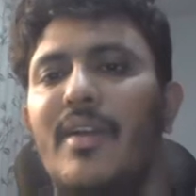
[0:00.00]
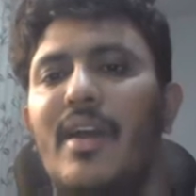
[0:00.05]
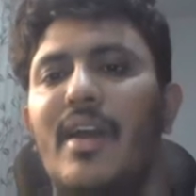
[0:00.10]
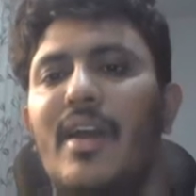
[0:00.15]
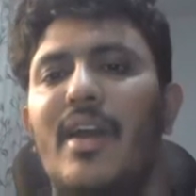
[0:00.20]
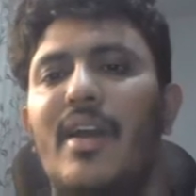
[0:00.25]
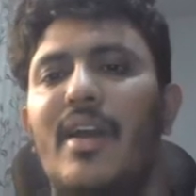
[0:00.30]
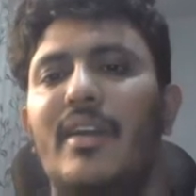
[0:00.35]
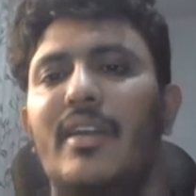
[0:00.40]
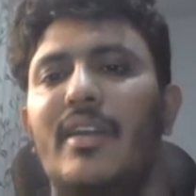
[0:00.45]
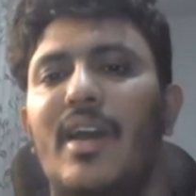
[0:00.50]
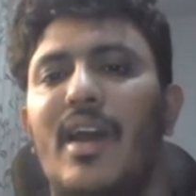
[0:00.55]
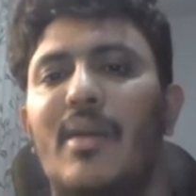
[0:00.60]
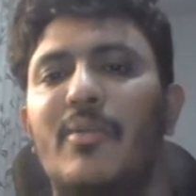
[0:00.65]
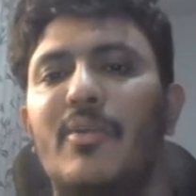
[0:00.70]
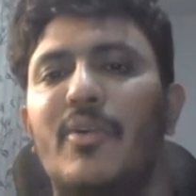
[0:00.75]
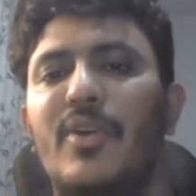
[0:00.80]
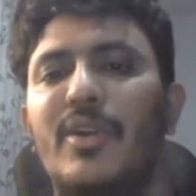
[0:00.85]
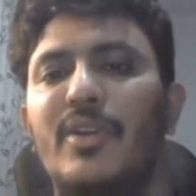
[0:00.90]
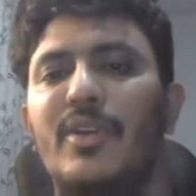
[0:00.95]
and
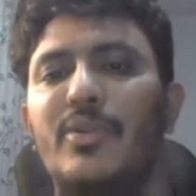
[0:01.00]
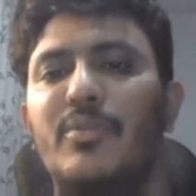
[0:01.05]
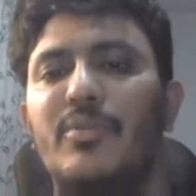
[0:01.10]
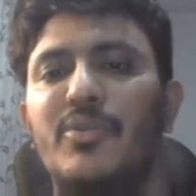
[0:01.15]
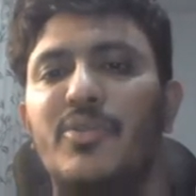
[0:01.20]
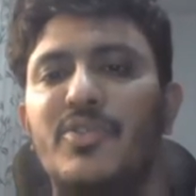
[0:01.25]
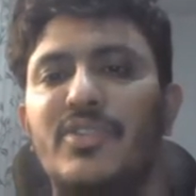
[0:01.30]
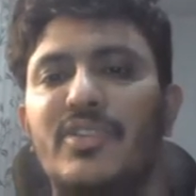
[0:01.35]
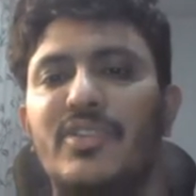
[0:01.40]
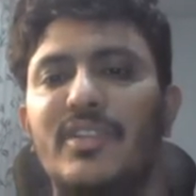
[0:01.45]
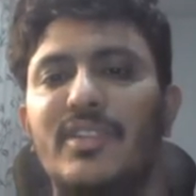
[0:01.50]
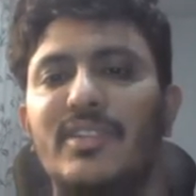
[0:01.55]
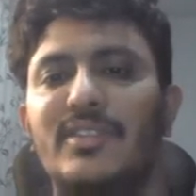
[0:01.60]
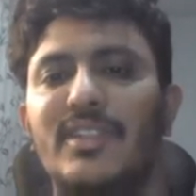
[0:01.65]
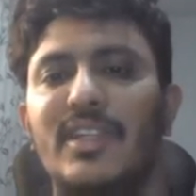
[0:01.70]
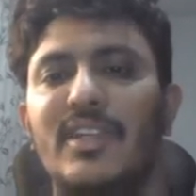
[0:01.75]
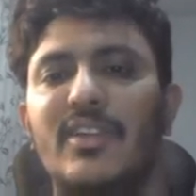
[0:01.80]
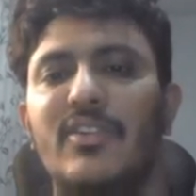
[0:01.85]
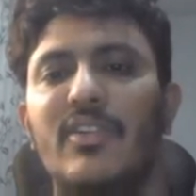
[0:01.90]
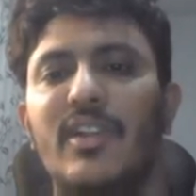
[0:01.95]
I'm going to push this
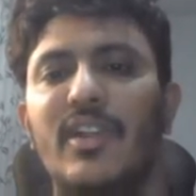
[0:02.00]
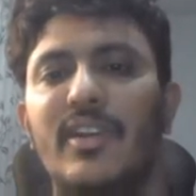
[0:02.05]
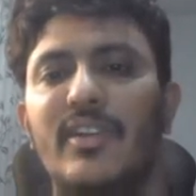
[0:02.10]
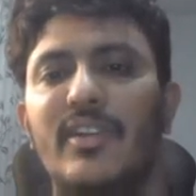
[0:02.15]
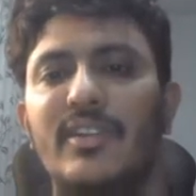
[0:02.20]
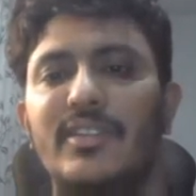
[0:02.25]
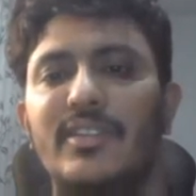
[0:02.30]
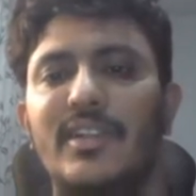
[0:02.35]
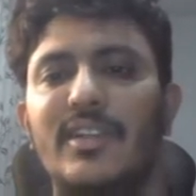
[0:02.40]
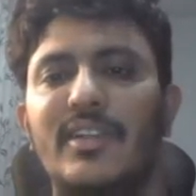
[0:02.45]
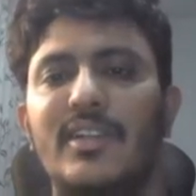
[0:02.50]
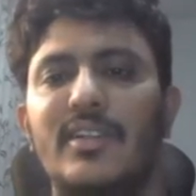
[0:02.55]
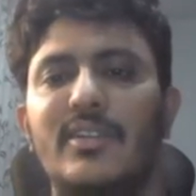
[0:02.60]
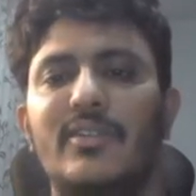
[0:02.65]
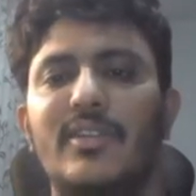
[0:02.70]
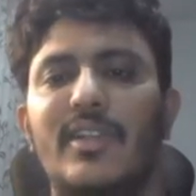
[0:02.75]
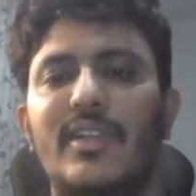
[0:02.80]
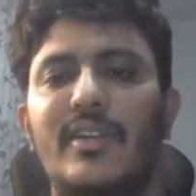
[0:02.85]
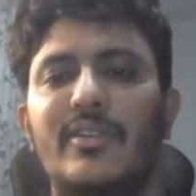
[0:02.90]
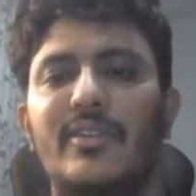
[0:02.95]
singular result into
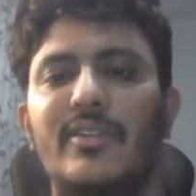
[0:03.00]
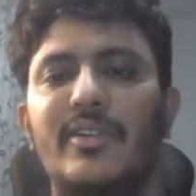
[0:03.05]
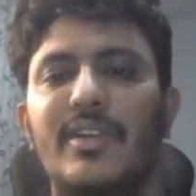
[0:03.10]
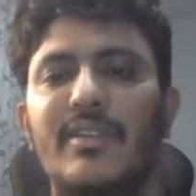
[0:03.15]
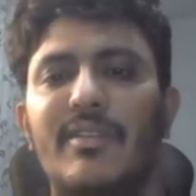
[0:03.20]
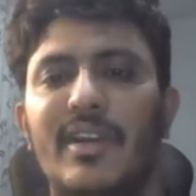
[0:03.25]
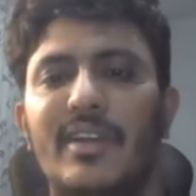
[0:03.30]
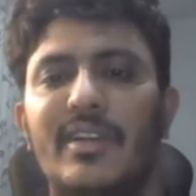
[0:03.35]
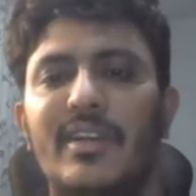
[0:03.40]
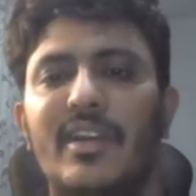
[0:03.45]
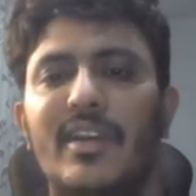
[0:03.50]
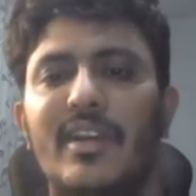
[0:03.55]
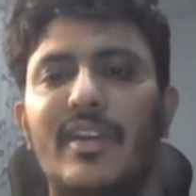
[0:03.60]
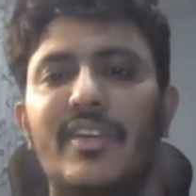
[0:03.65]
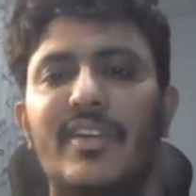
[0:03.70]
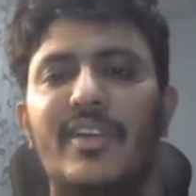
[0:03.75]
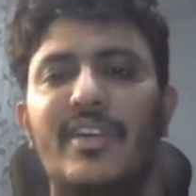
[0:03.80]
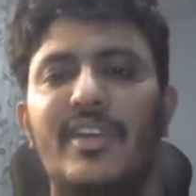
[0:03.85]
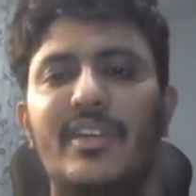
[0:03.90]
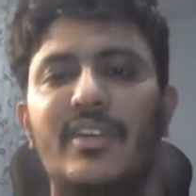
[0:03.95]
the 2D vector
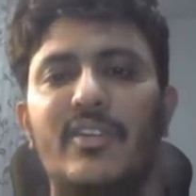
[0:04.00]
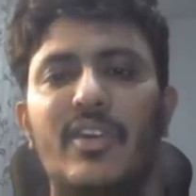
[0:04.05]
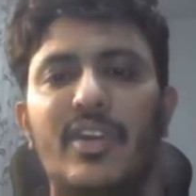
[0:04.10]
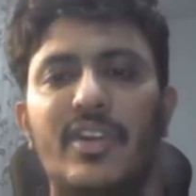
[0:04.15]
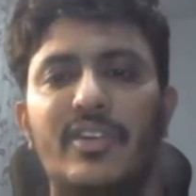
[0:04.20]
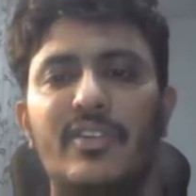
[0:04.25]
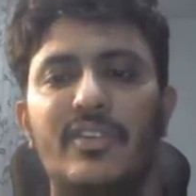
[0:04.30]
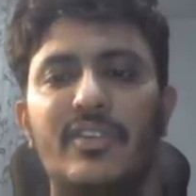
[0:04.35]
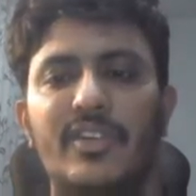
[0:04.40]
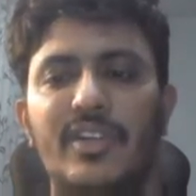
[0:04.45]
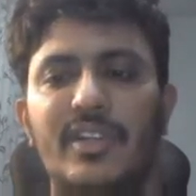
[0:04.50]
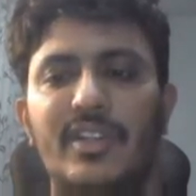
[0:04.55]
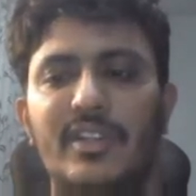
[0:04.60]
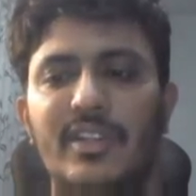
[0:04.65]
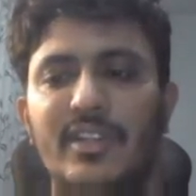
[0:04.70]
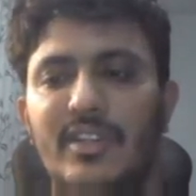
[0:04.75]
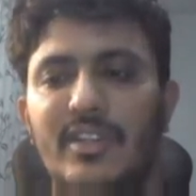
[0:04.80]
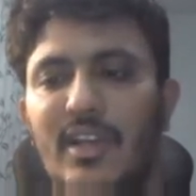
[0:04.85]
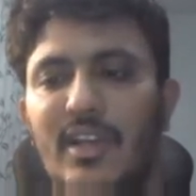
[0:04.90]
and going to return that